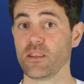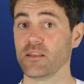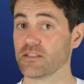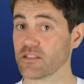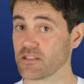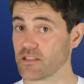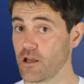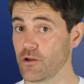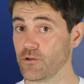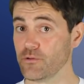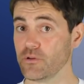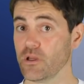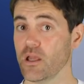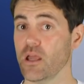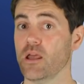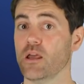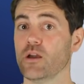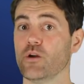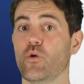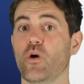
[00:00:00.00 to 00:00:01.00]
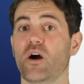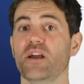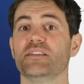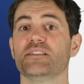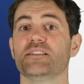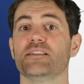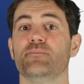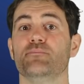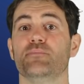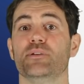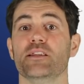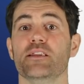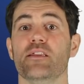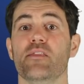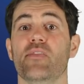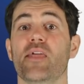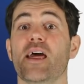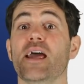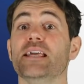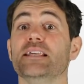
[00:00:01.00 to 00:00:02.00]
So, quite
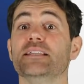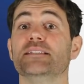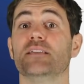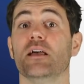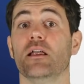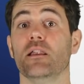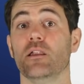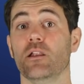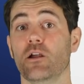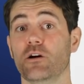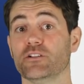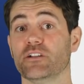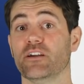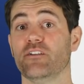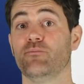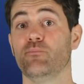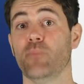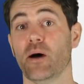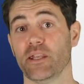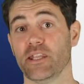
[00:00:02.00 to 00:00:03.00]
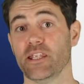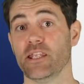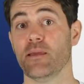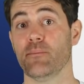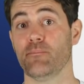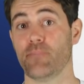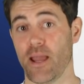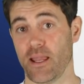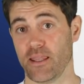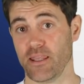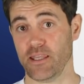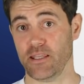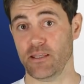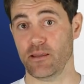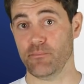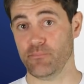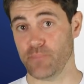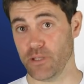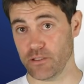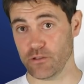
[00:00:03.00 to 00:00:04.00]
simply, there is a lot of money
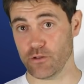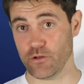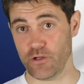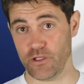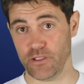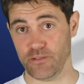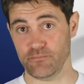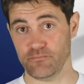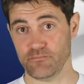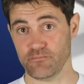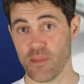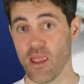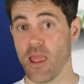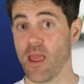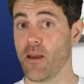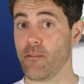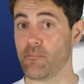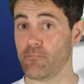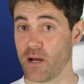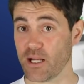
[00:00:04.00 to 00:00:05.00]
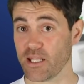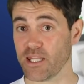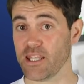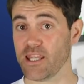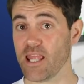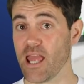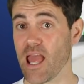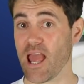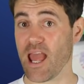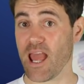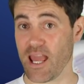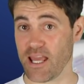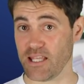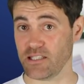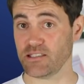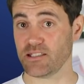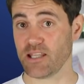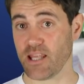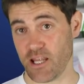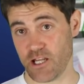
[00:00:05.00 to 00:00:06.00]
backing Bitcoin. Money
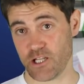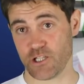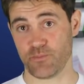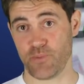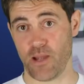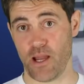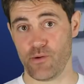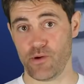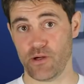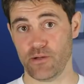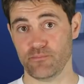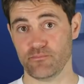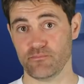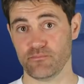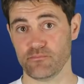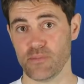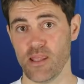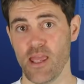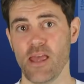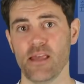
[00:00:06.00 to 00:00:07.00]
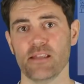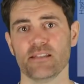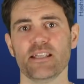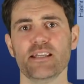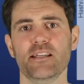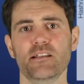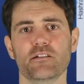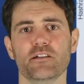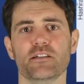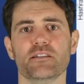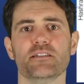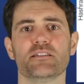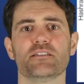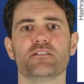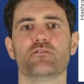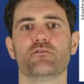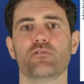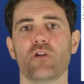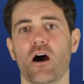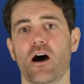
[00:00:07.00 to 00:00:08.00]
and hash power. Take a look at this
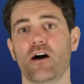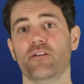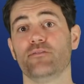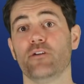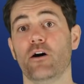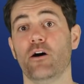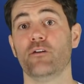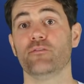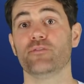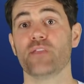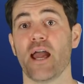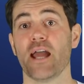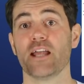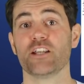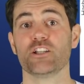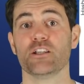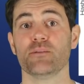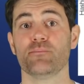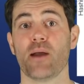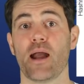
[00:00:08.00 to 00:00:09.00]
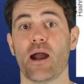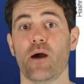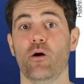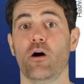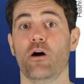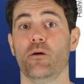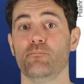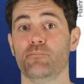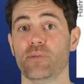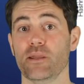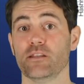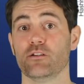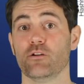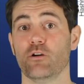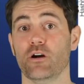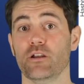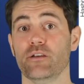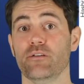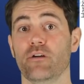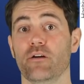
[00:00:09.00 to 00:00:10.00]
graph of the hashing power on
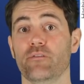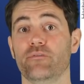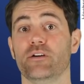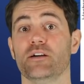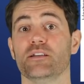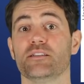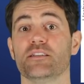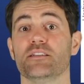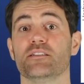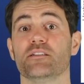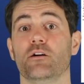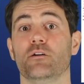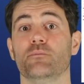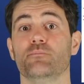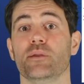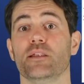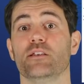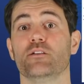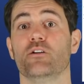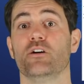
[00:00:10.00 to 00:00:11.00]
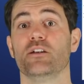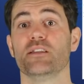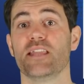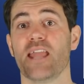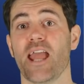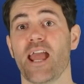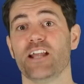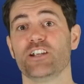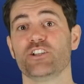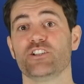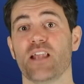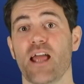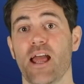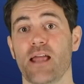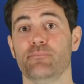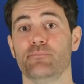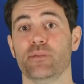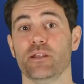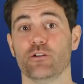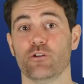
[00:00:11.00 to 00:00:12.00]
Bitcoin versus on Bitcoin Cash
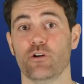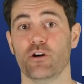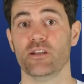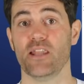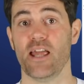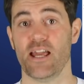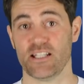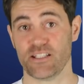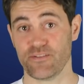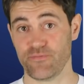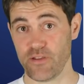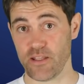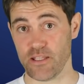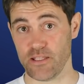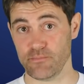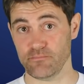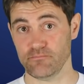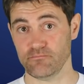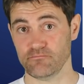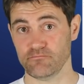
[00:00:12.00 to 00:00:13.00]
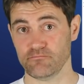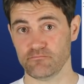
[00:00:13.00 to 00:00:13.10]
and Bitcoin SV.